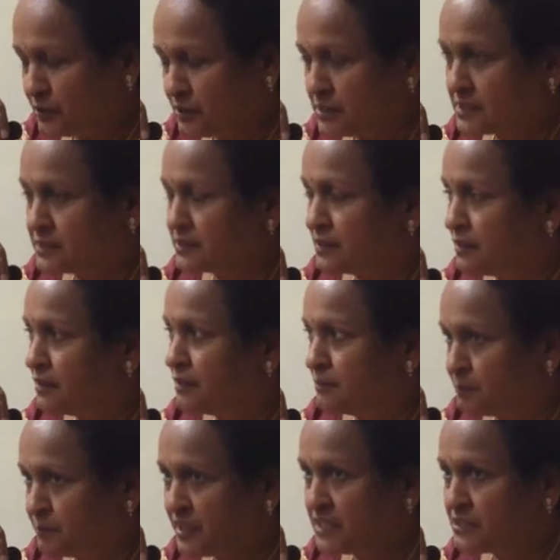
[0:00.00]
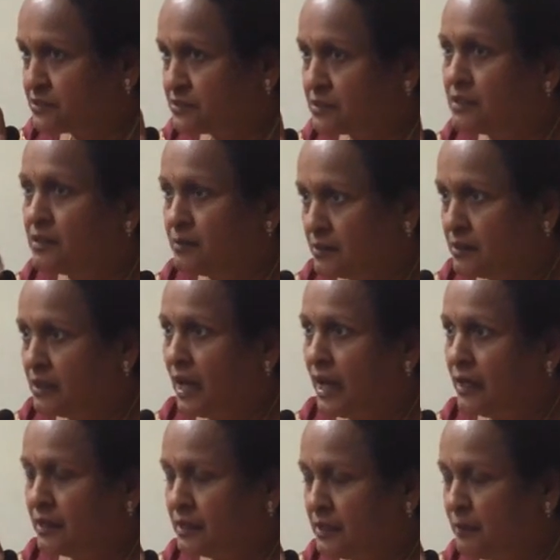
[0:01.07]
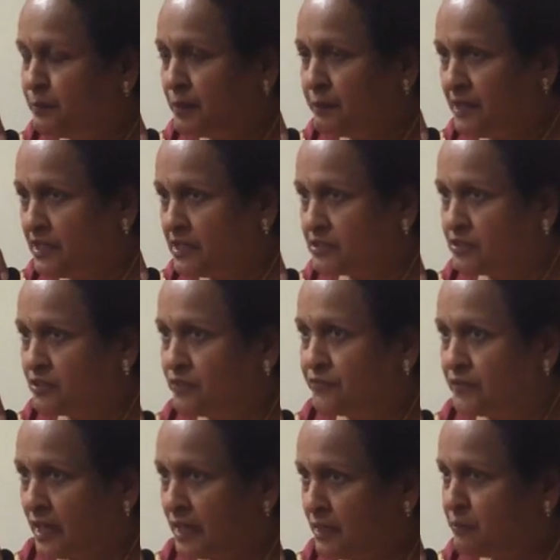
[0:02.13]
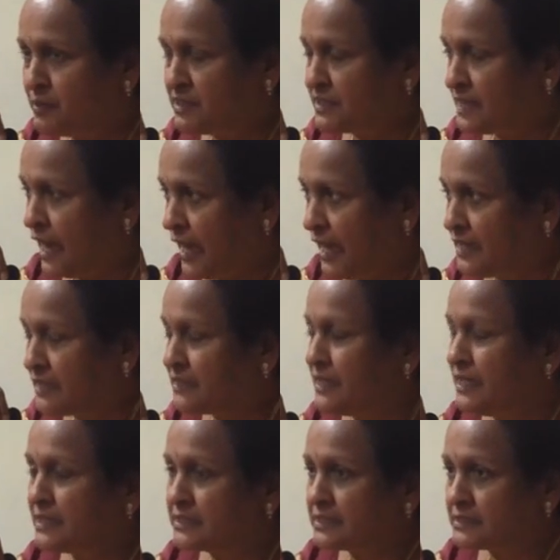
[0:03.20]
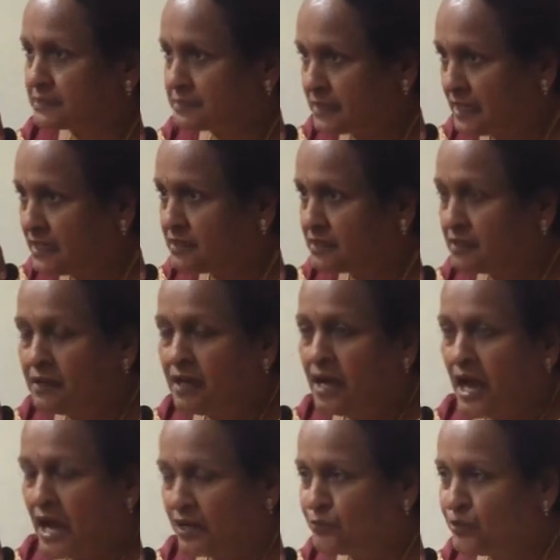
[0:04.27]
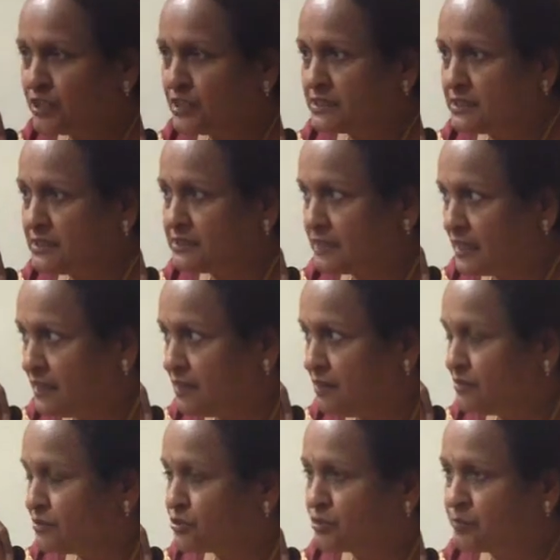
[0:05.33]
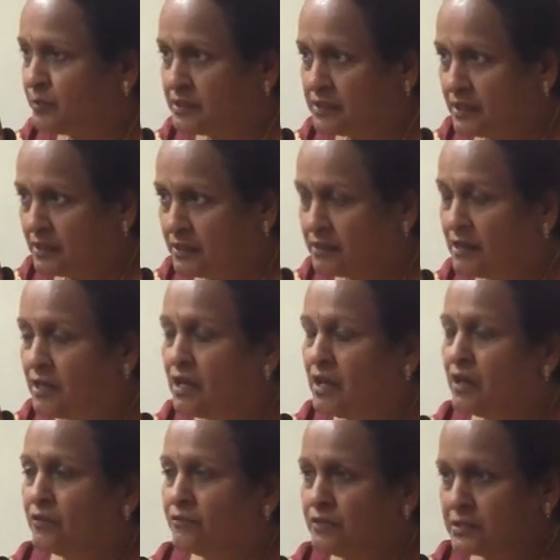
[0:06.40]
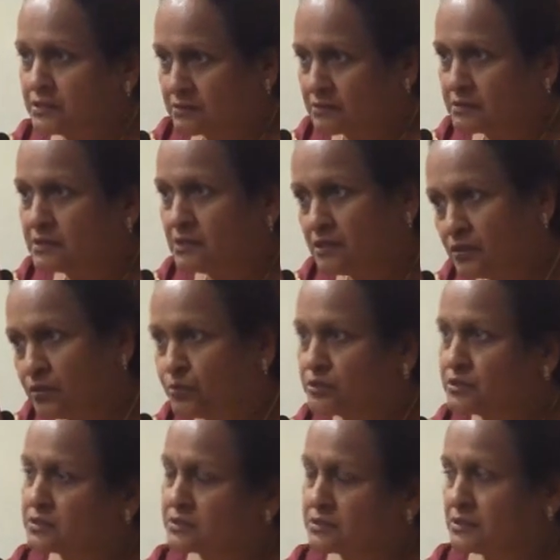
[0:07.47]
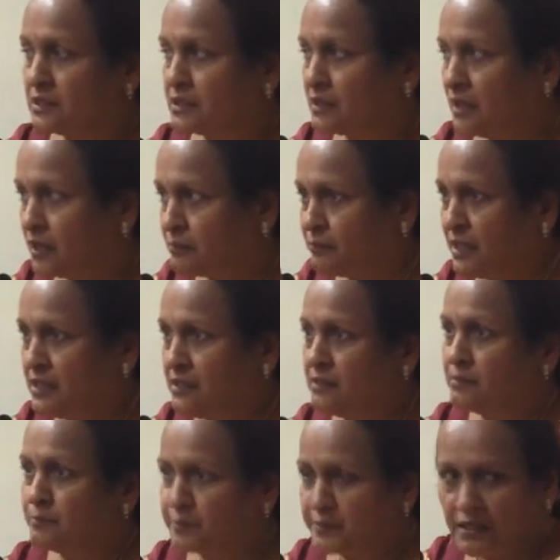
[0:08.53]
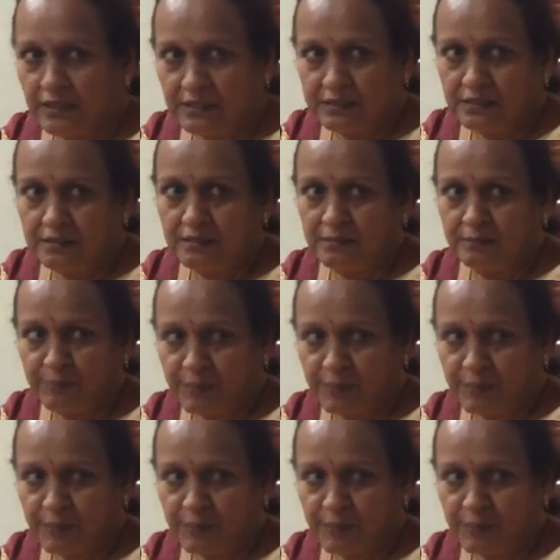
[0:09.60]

this implementation of IMS Act. A state advocacy cell should be there, which includes the government and the